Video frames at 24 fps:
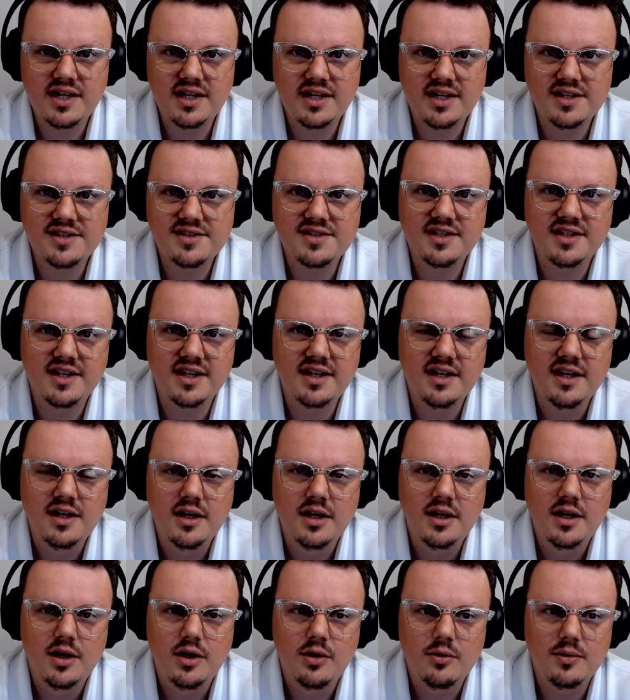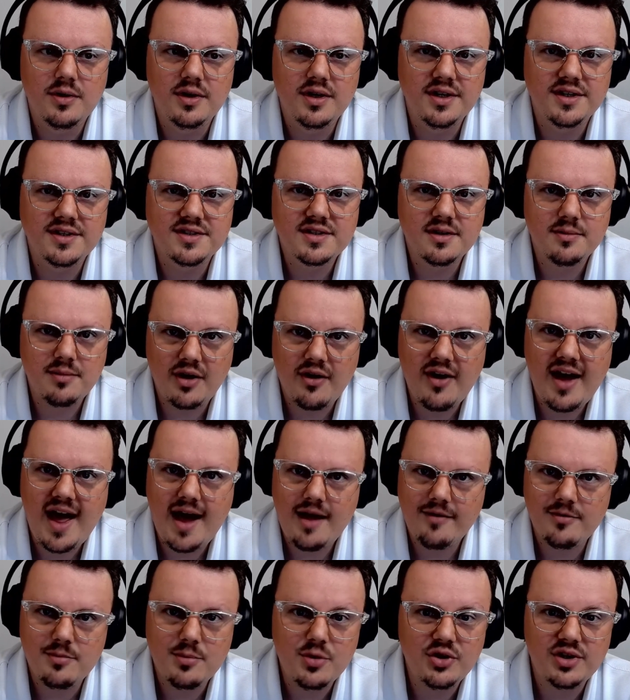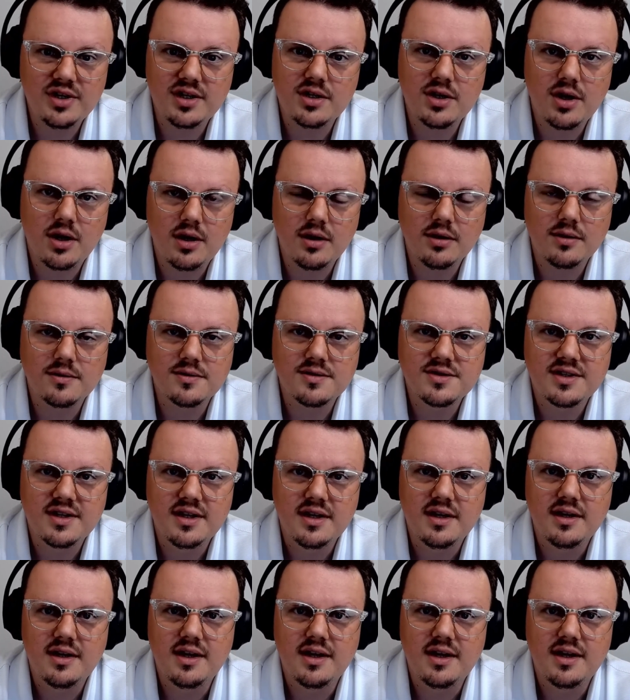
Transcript: incident was about $500,000,